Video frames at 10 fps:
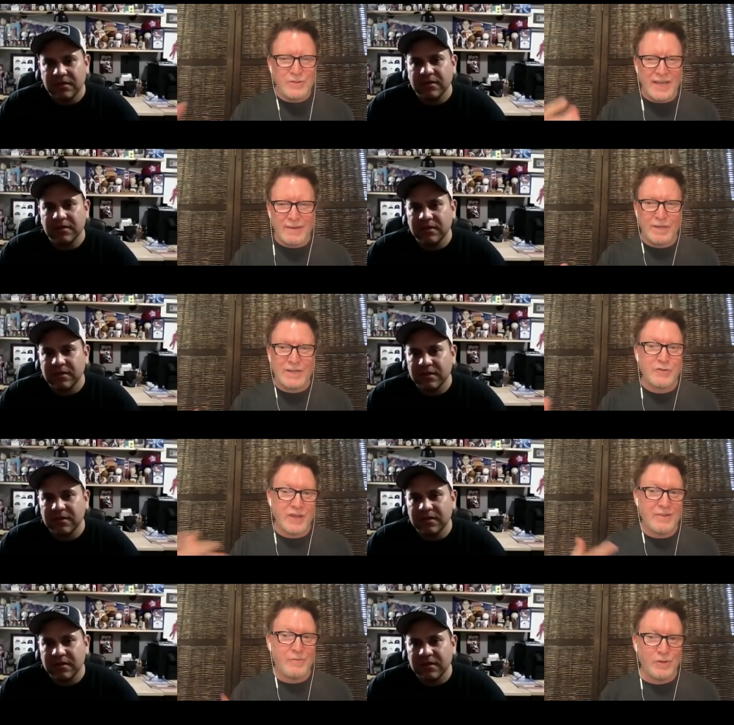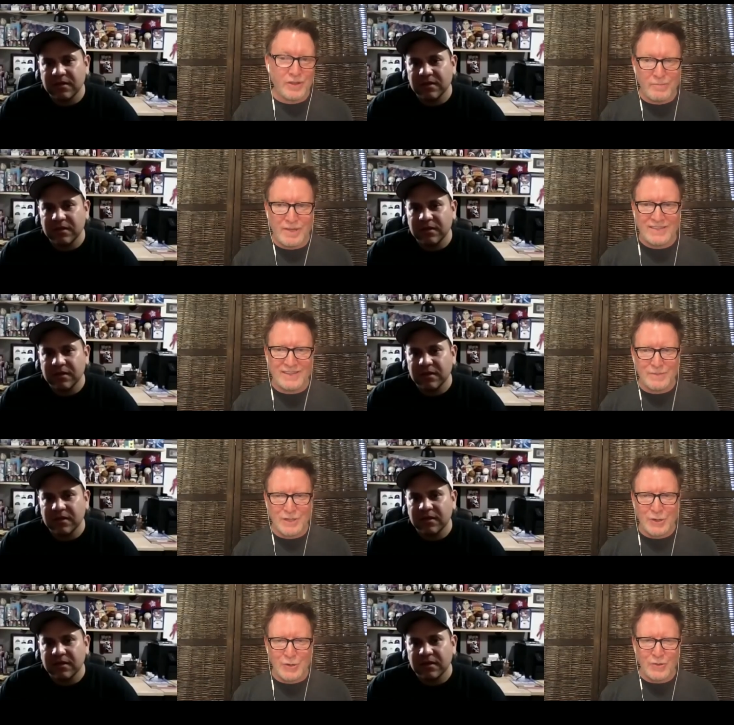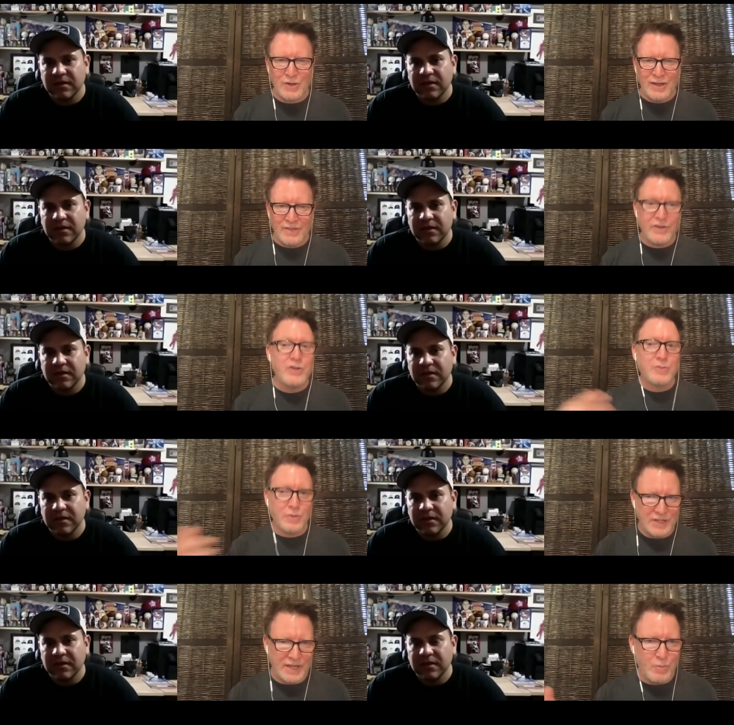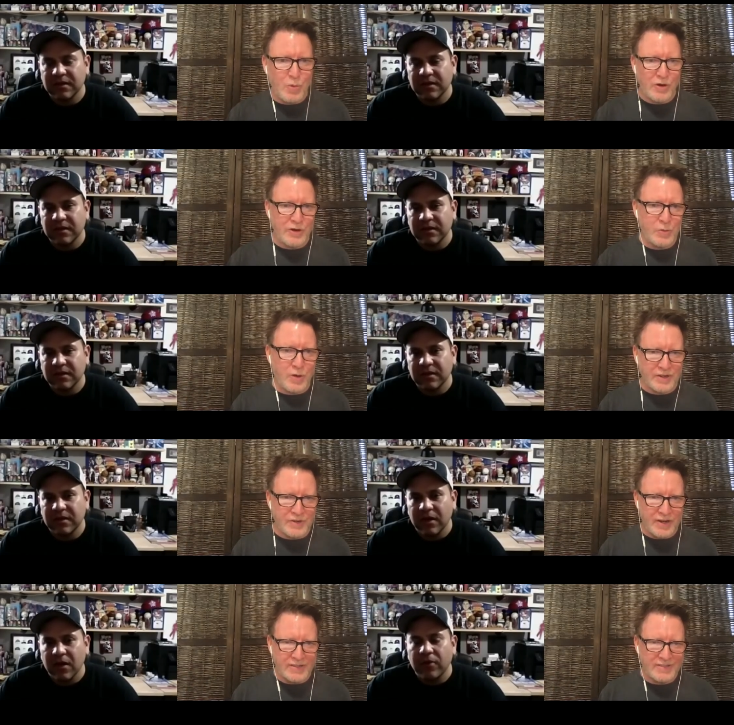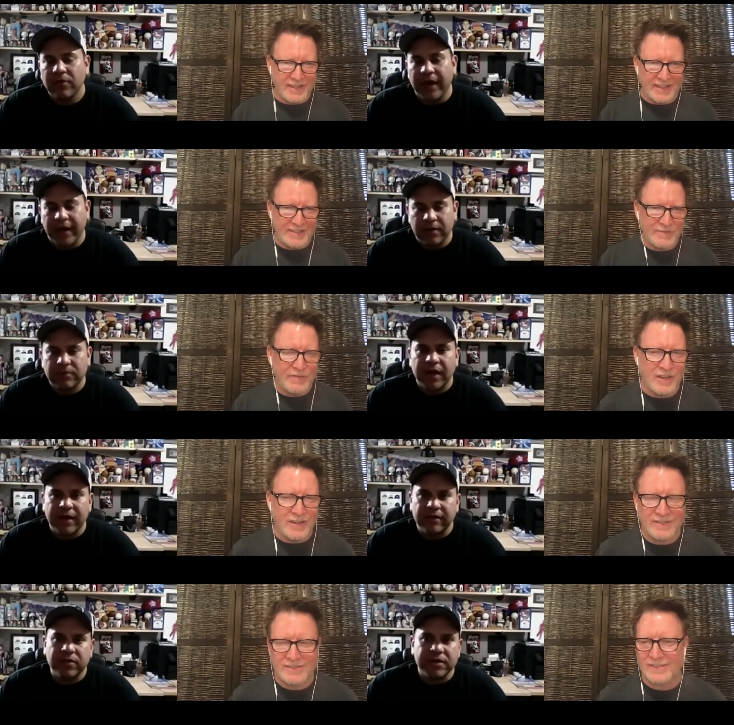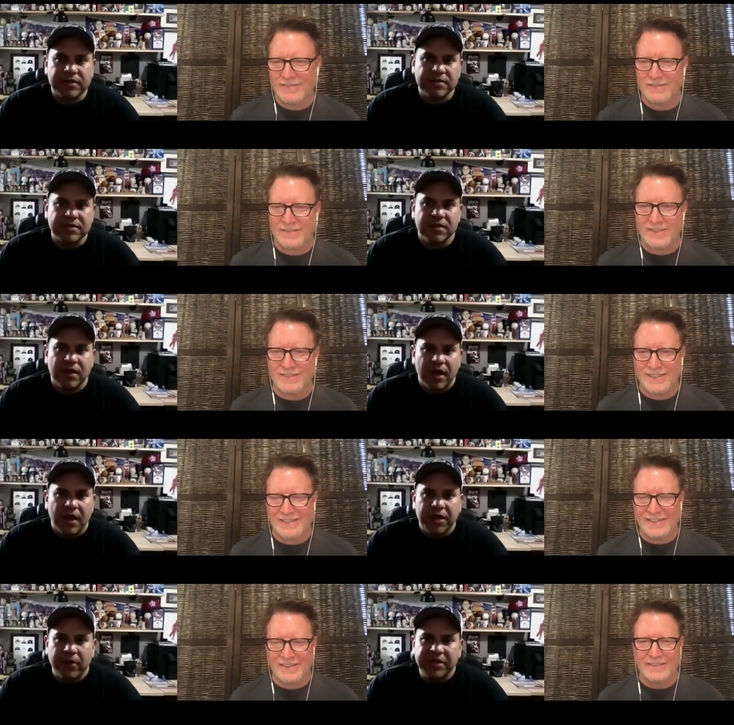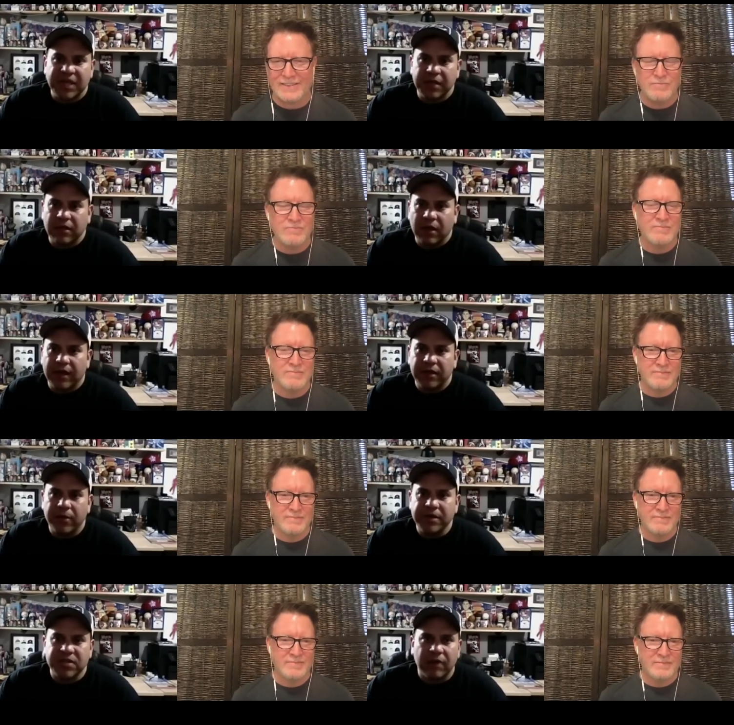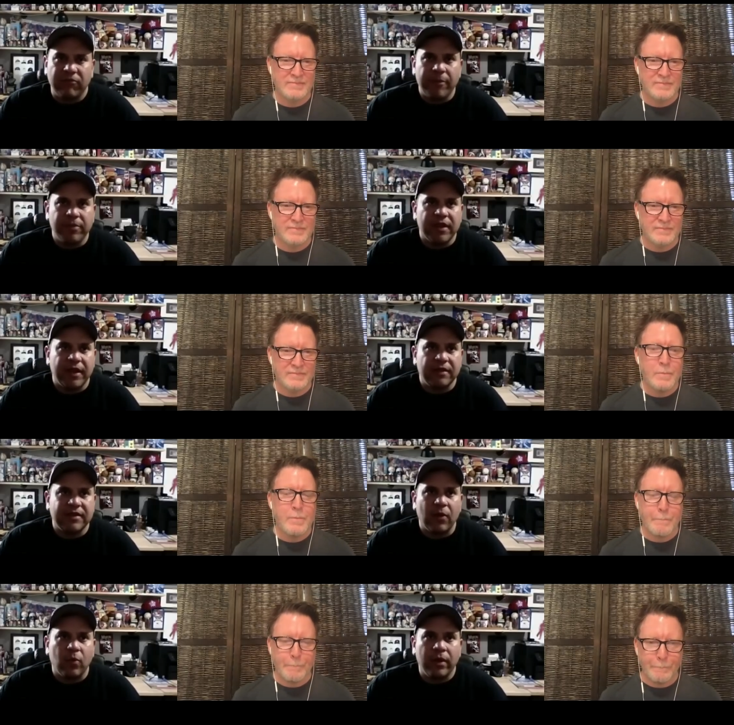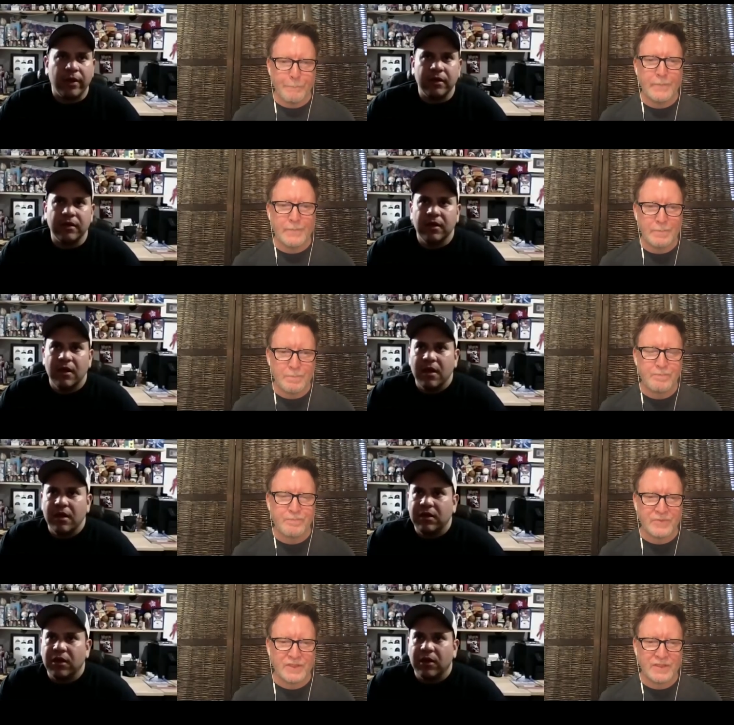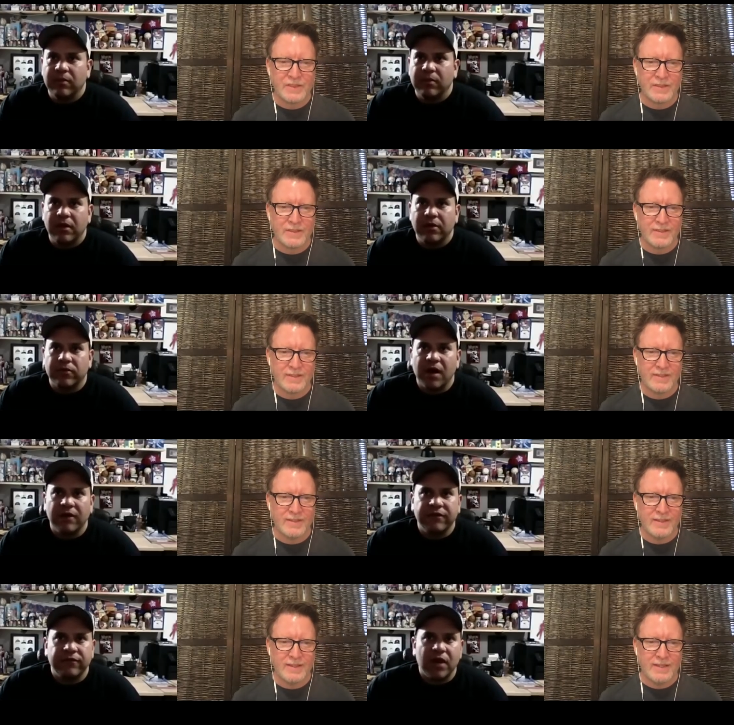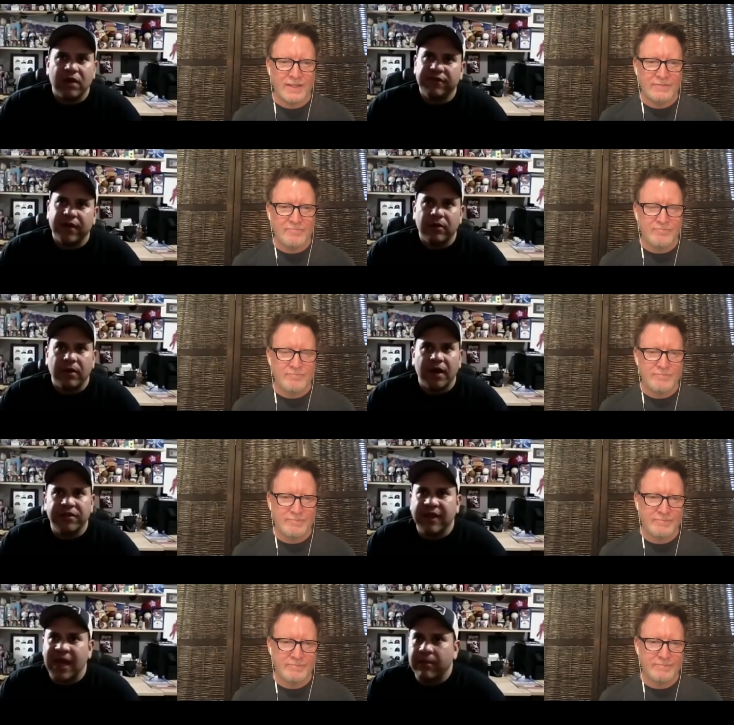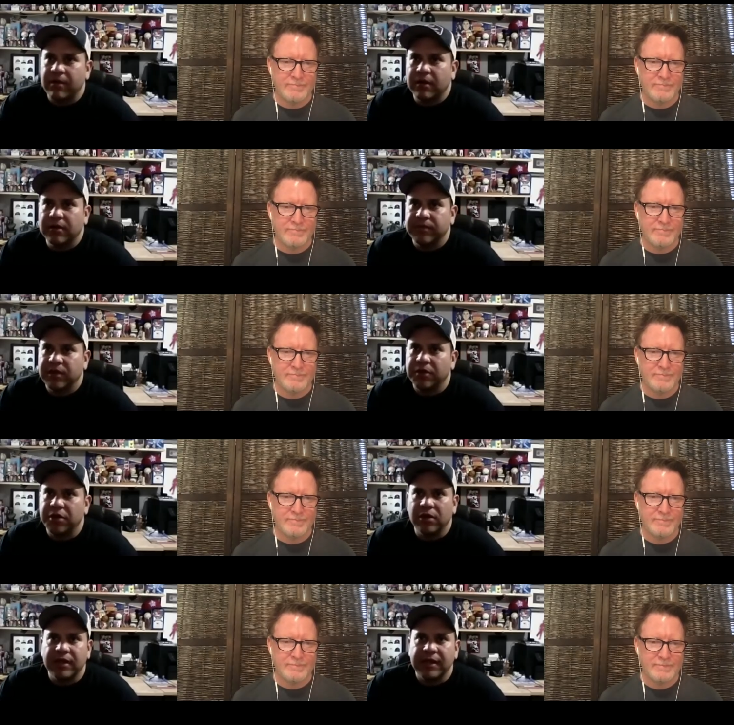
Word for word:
Speaker 1: take a picture that really means something to you then you just want to take more and you want to try to right, fun right, it's, it's, it's addictive you always
Speaker 2: try, yeah you always try to replicate that one you know raw raw photo off the camera you know you're looking